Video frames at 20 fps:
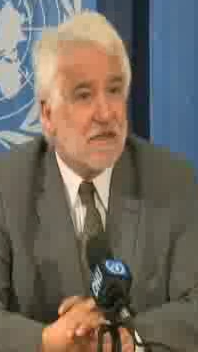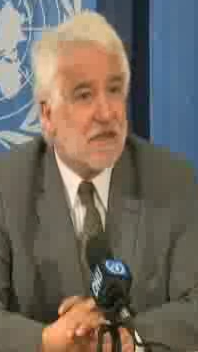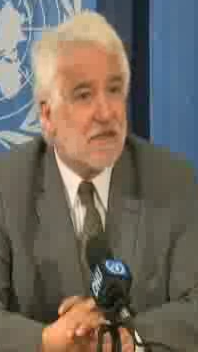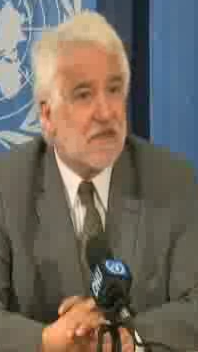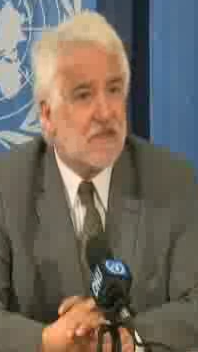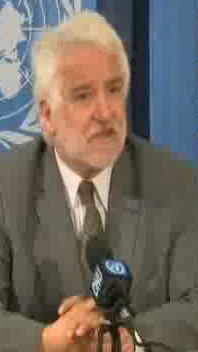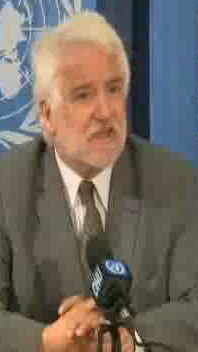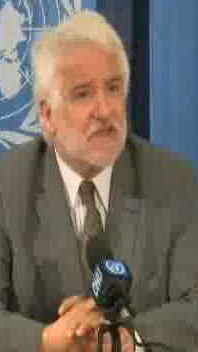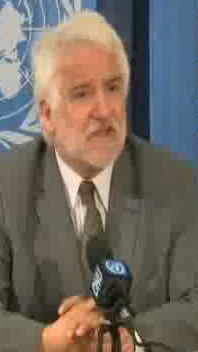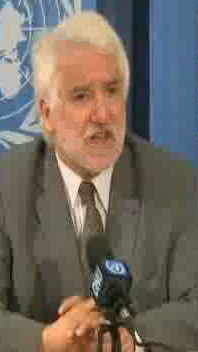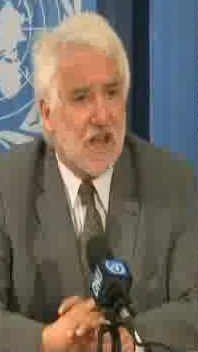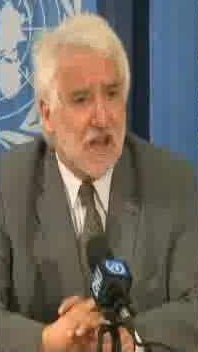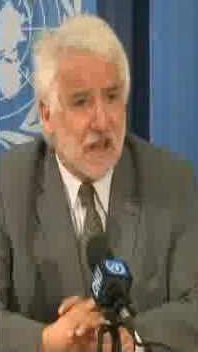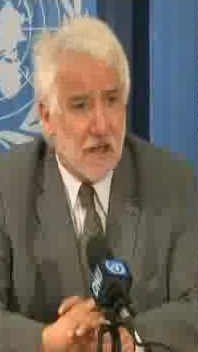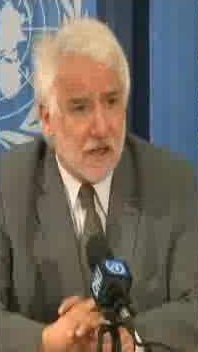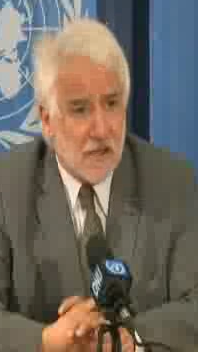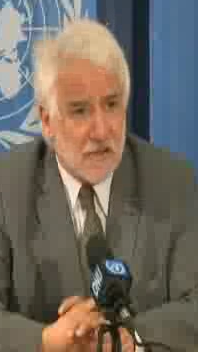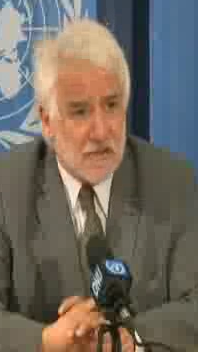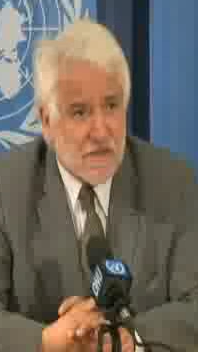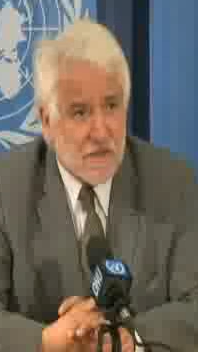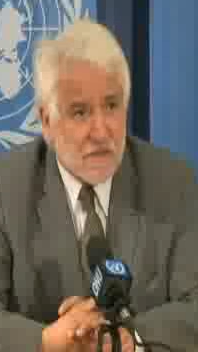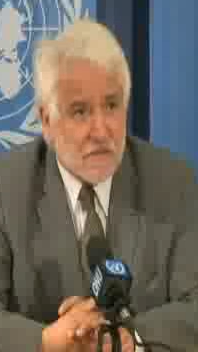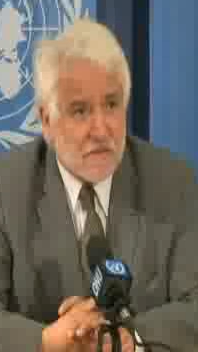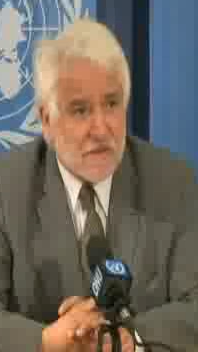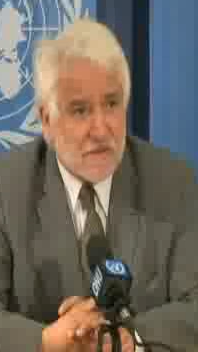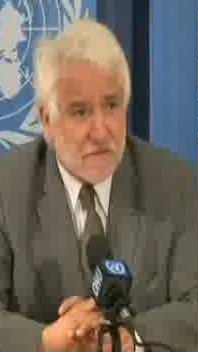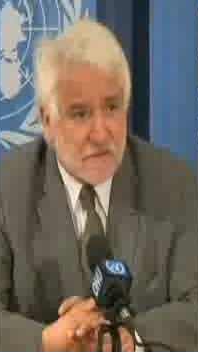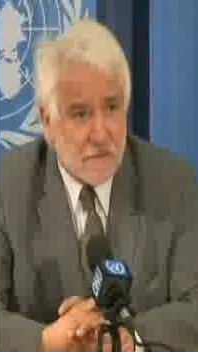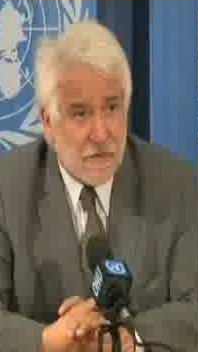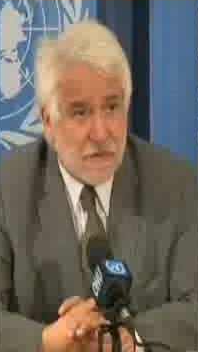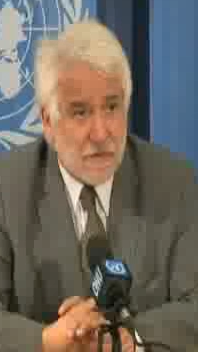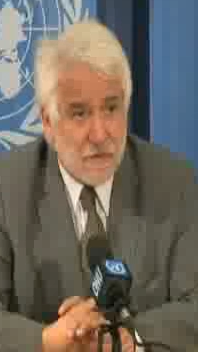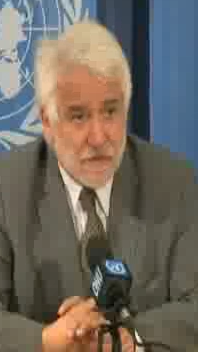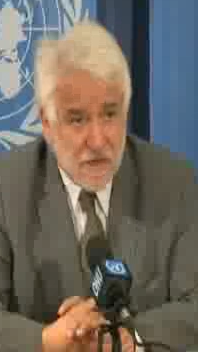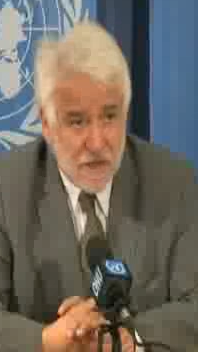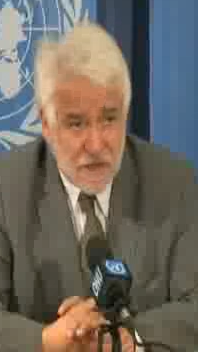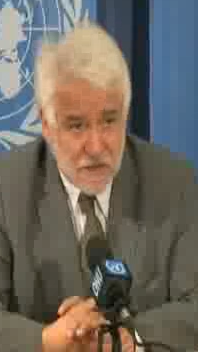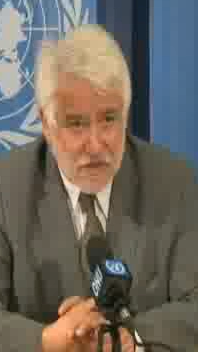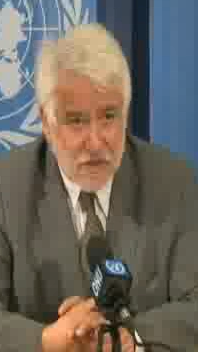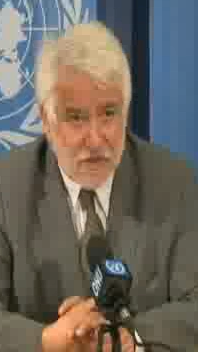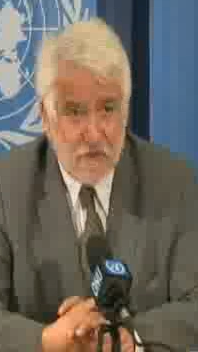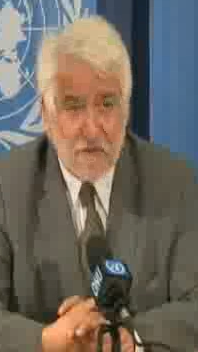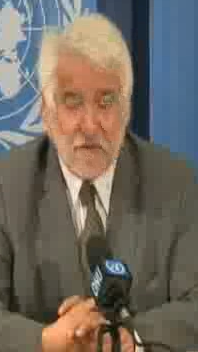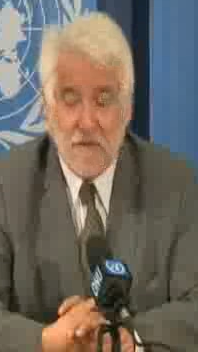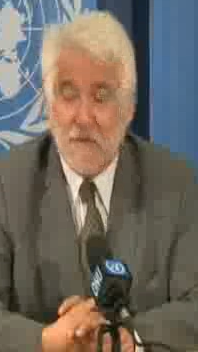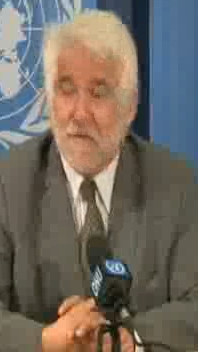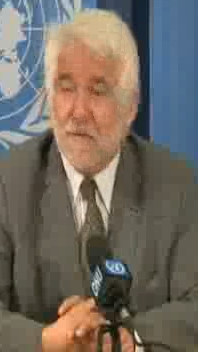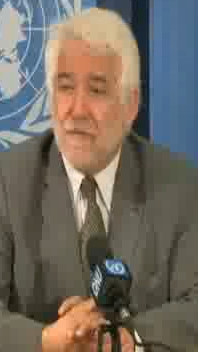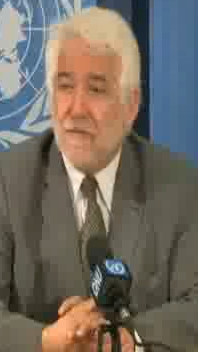in Zhejiang, so a different location.